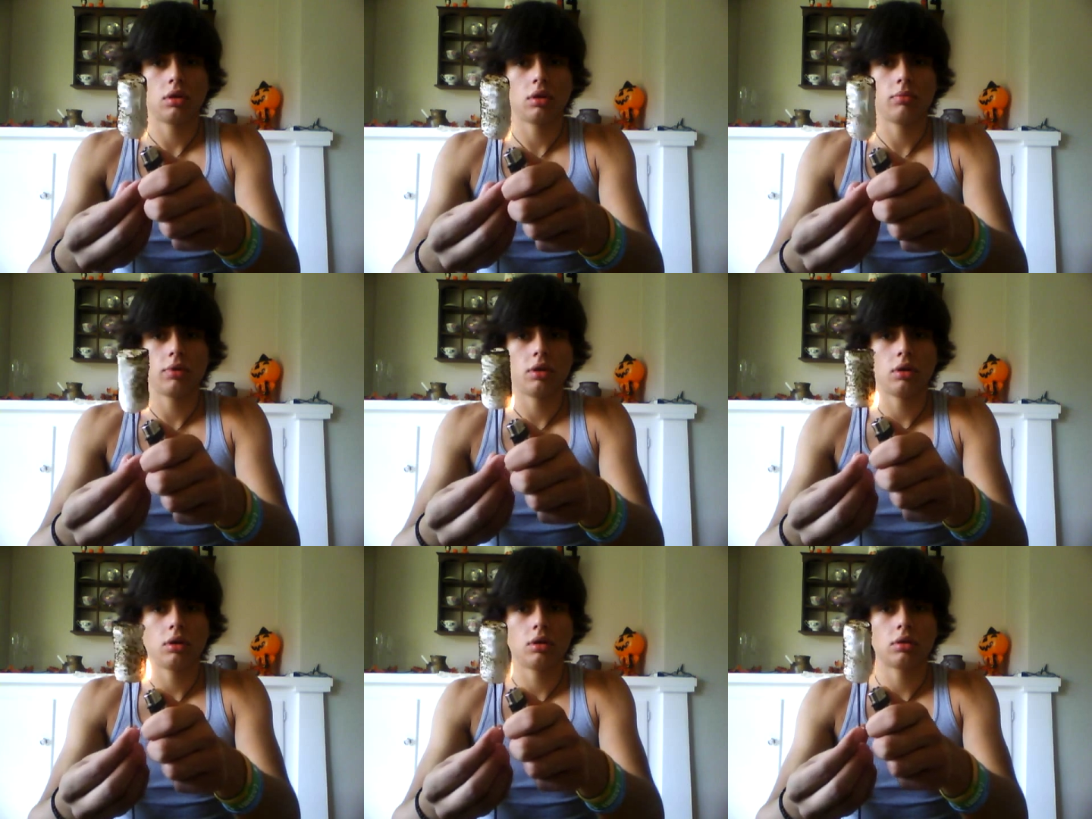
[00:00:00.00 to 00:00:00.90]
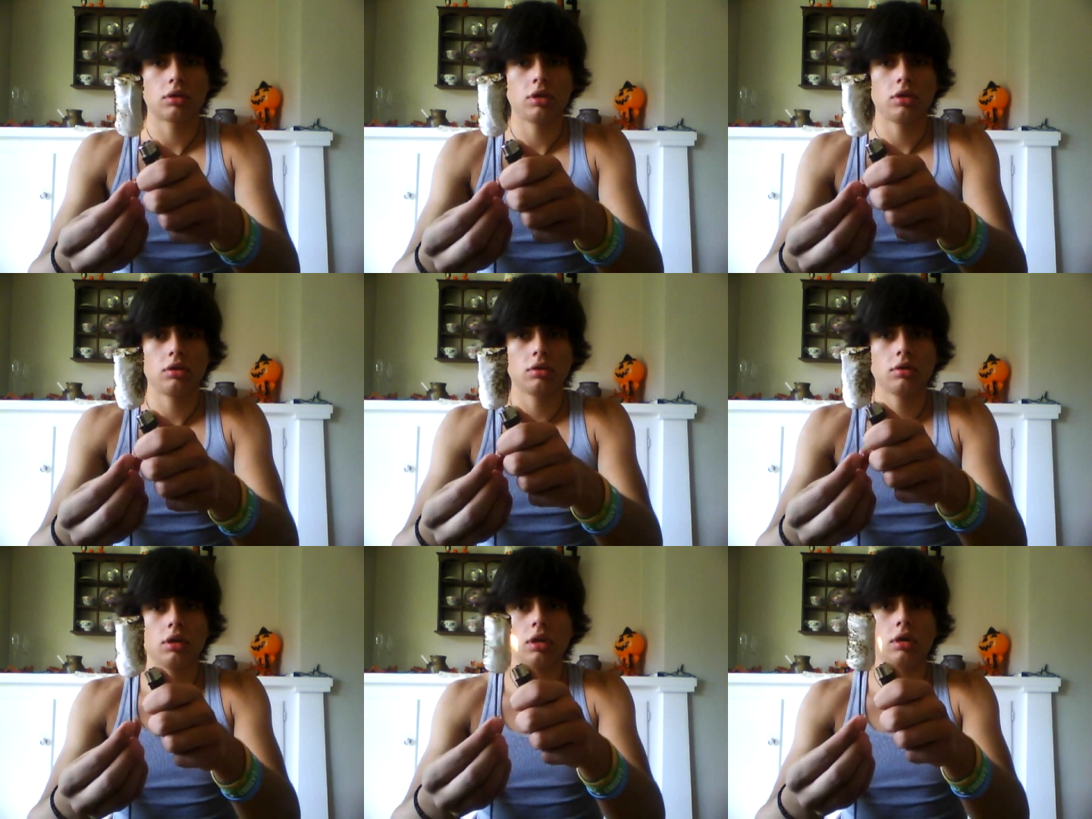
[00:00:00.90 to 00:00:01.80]
Help it all
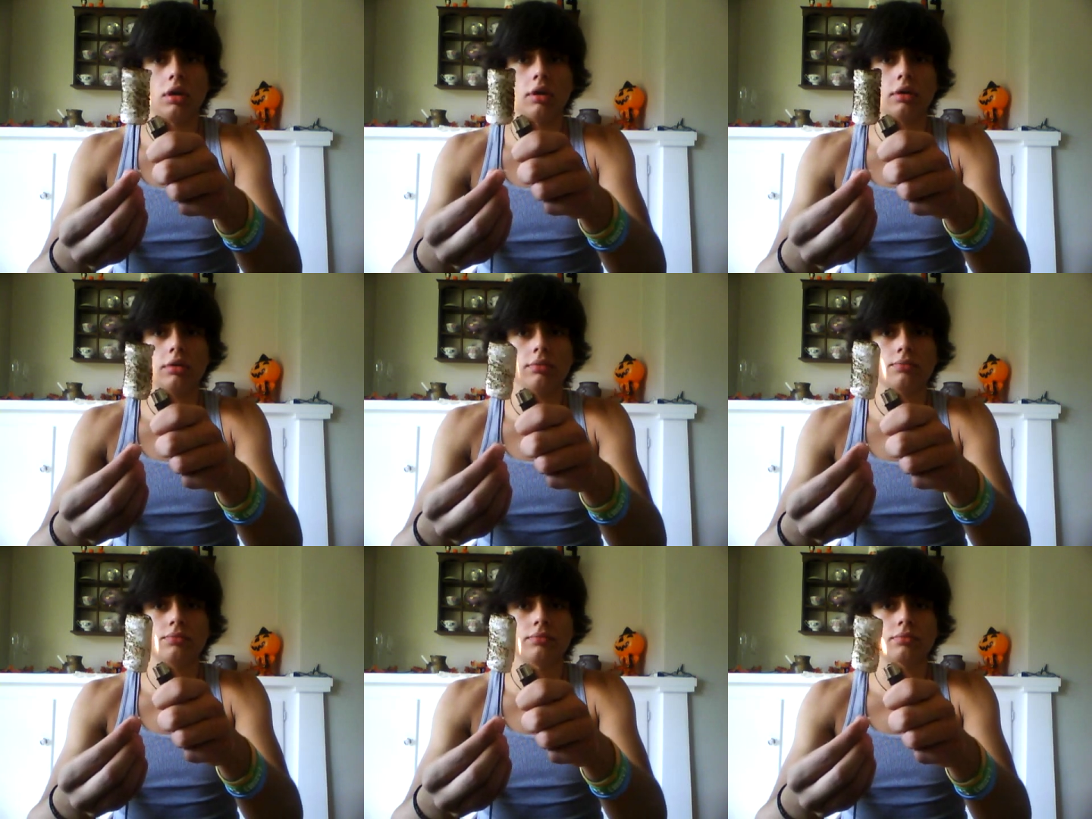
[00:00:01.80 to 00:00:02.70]
cure and harden.